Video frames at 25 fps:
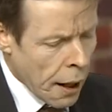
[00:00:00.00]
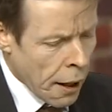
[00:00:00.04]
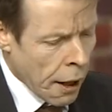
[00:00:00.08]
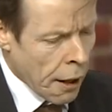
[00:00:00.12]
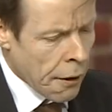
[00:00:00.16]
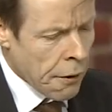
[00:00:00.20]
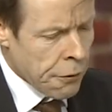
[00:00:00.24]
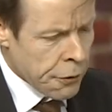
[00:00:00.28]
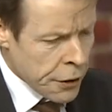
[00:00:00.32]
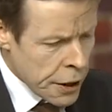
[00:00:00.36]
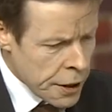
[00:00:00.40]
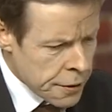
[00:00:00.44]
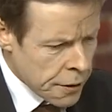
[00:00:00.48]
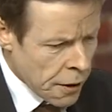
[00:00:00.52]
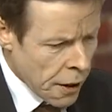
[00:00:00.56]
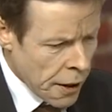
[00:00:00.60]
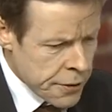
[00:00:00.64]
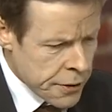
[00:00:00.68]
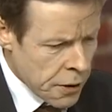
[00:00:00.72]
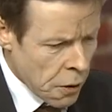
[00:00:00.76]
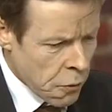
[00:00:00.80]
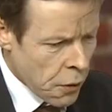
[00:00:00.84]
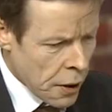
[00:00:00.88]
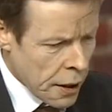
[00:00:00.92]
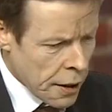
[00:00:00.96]
Uh, these
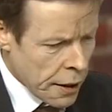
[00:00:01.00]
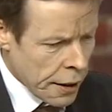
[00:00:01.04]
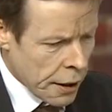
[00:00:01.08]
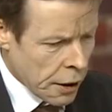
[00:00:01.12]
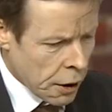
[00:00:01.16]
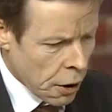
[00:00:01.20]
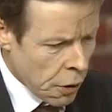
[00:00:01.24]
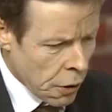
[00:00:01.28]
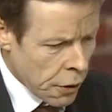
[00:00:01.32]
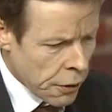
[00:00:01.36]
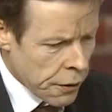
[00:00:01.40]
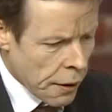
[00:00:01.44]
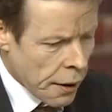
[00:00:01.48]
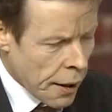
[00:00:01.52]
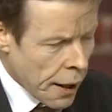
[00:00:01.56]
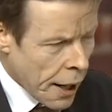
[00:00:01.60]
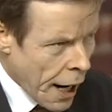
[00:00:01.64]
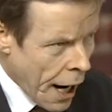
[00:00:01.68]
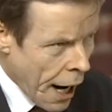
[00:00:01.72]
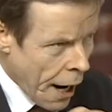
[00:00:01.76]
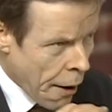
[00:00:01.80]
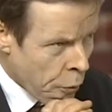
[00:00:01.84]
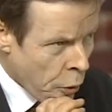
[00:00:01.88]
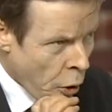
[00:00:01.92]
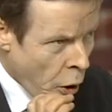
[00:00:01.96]
guys are really good.
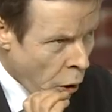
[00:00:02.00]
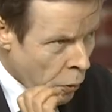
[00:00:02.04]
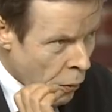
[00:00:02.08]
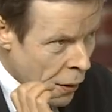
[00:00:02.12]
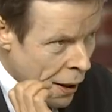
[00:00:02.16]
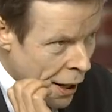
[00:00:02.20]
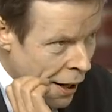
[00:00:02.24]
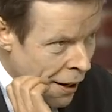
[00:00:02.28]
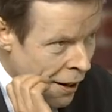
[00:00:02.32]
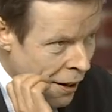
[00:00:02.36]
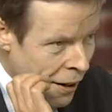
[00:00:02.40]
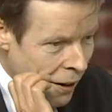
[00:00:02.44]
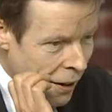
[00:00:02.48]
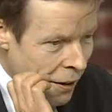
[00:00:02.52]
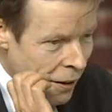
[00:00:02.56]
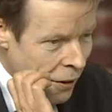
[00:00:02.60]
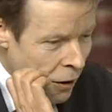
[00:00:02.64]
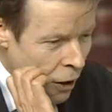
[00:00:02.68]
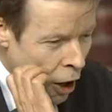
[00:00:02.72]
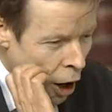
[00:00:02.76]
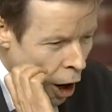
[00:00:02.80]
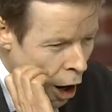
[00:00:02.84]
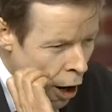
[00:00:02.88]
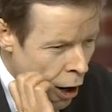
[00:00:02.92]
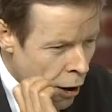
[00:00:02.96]
And what we're
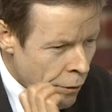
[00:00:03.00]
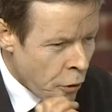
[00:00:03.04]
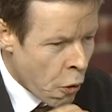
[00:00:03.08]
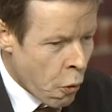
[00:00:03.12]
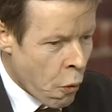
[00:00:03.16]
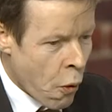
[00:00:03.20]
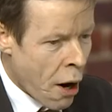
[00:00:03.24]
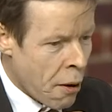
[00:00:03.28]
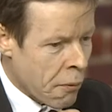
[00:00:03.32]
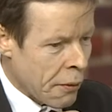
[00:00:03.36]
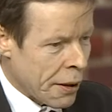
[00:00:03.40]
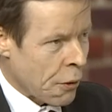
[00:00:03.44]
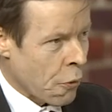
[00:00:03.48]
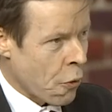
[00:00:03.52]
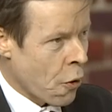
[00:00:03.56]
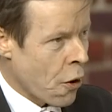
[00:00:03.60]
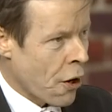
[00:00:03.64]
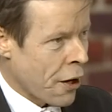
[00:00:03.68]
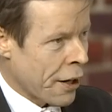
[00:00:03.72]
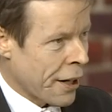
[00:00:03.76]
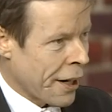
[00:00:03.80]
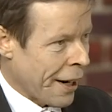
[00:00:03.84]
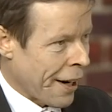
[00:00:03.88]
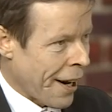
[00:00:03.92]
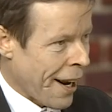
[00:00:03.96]
overwhelmingly
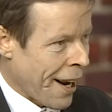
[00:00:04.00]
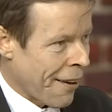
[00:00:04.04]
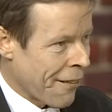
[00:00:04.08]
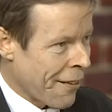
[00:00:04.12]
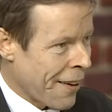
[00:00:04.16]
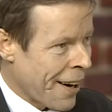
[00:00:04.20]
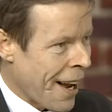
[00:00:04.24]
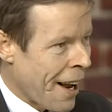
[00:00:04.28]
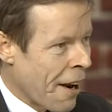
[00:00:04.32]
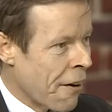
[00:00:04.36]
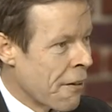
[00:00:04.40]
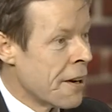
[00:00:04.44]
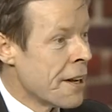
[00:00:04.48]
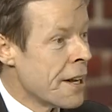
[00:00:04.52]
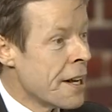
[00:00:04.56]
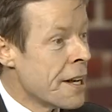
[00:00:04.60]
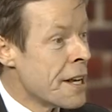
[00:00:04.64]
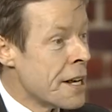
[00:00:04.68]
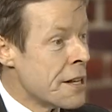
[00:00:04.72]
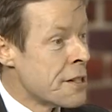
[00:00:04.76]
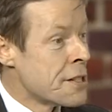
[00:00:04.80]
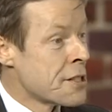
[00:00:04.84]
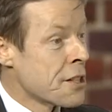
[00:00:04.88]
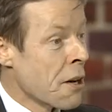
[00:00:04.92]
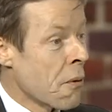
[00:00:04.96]
working out now
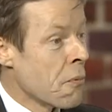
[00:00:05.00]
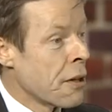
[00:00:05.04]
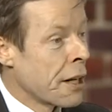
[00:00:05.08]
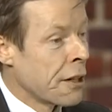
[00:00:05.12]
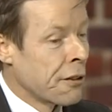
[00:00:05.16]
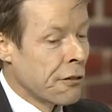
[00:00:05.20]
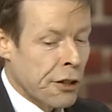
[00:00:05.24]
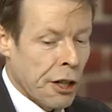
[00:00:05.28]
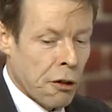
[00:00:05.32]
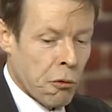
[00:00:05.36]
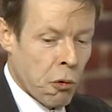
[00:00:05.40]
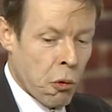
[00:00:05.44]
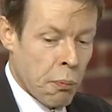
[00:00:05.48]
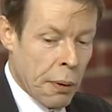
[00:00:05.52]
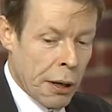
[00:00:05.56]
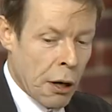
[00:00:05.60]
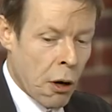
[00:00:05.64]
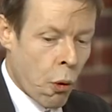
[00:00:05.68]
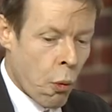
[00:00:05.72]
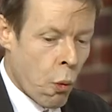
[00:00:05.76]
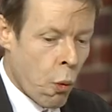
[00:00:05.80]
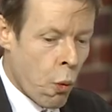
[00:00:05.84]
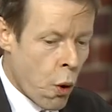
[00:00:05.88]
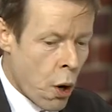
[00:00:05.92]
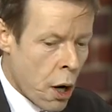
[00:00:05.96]
is something that will be
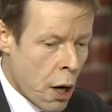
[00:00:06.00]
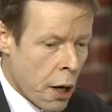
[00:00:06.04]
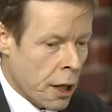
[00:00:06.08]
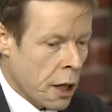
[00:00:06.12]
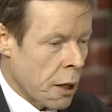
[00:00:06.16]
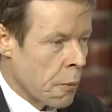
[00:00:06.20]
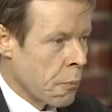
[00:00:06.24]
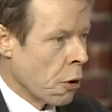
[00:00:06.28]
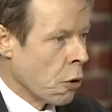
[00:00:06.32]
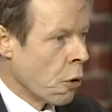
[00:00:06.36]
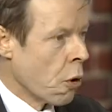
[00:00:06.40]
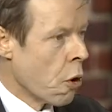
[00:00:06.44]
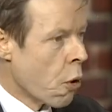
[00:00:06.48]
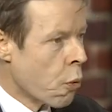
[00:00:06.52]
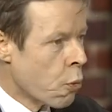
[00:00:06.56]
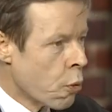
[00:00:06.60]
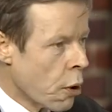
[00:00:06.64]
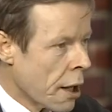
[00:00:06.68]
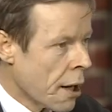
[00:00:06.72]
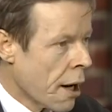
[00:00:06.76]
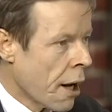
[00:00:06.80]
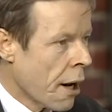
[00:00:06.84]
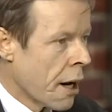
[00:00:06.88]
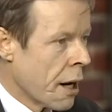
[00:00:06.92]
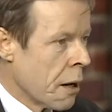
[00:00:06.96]
a workable,
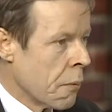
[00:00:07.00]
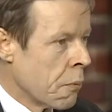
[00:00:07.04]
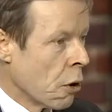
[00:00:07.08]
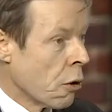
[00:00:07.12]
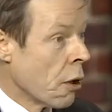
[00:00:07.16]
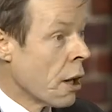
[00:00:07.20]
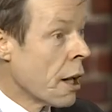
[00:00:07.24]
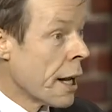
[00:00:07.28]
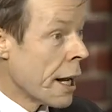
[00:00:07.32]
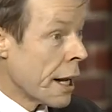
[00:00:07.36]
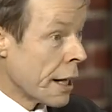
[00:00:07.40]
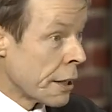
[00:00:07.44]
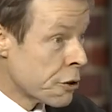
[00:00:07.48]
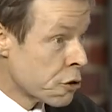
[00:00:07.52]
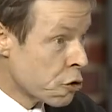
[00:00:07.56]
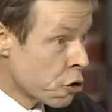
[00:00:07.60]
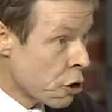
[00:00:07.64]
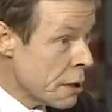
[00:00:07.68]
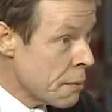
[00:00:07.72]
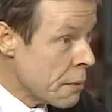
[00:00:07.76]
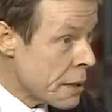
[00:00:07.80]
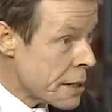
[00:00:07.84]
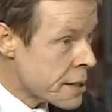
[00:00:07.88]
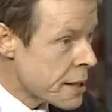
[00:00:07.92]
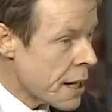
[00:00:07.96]
reliable,
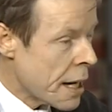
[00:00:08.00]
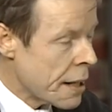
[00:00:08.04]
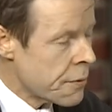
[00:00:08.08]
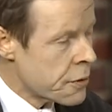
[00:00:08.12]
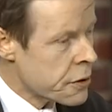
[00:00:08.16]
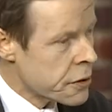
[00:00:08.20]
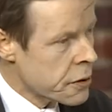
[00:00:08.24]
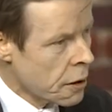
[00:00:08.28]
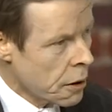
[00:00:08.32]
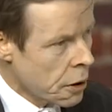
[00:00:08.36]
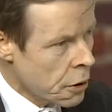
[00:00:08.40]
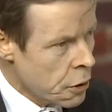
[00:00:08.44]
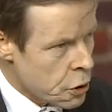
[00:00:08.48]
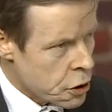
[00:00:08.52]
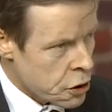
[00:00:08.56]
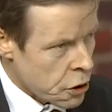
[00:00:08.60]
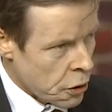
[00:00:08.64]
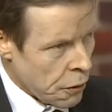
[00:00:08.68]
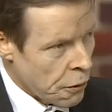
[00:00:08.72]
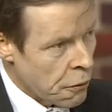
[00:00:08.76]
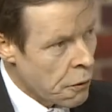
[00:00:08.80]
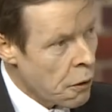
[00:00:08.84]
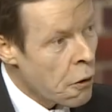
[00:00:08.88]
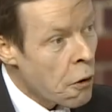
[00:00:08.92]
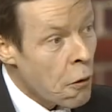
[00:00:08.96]
extremely safe
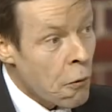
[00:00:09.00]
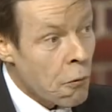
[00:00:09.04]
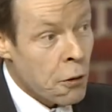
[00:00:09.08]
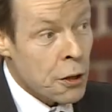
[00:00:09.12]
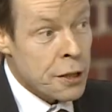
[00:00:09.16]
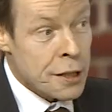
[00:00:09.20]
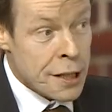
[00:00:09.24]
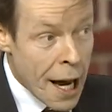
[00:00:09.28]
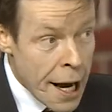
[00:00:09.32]
solution for